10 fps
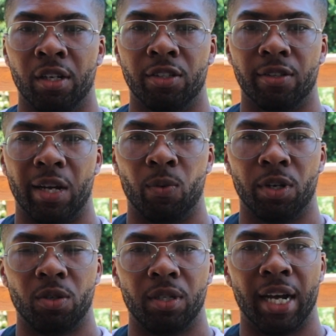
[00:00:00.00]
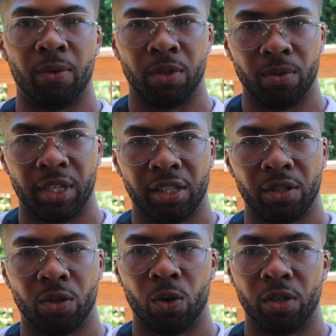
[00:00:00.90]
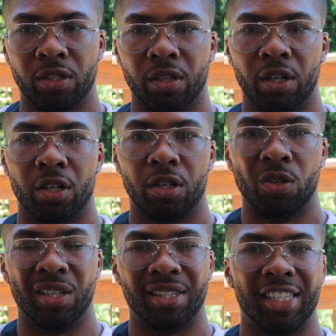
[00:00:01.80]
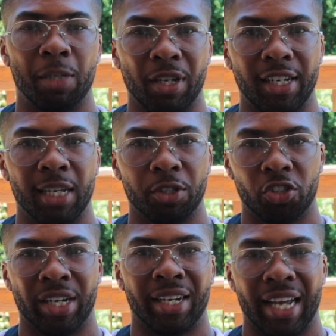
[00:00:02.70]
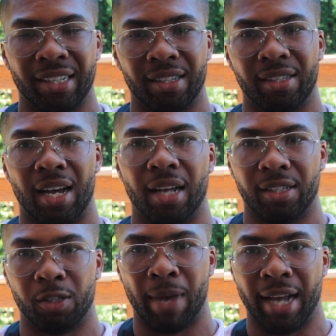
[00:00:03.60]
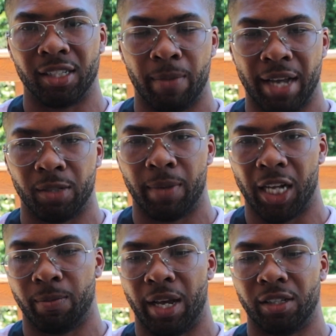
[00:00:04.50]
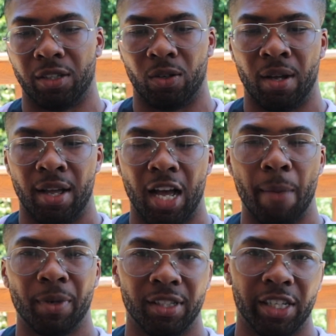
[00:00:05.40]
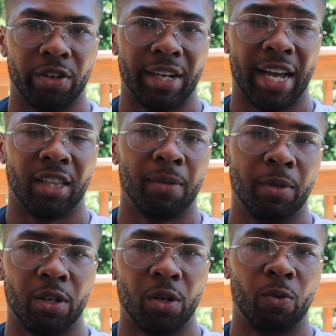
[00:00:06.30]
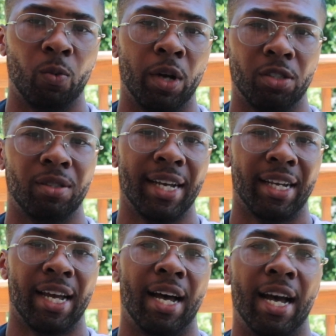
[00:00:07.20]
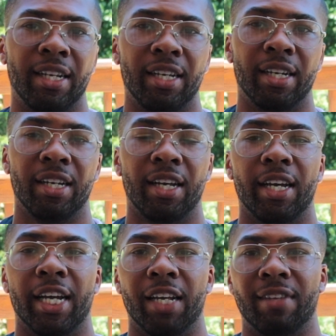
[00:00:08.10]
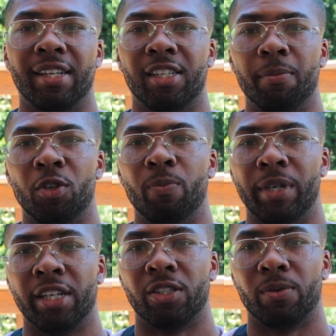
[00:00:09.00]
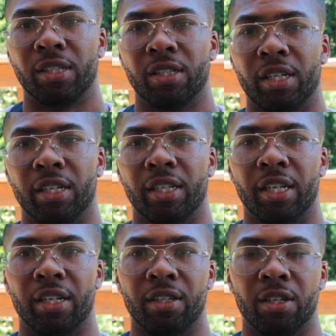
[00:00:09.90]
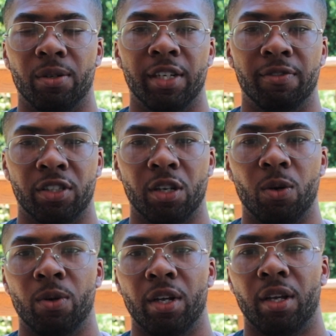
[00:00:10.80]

so that when you get the course, you can see me demonstrating the exercises back to back to back to back. So I'm considering that. Let me know what you think of that idea, and if that's something you'd be interested in. And then, if so,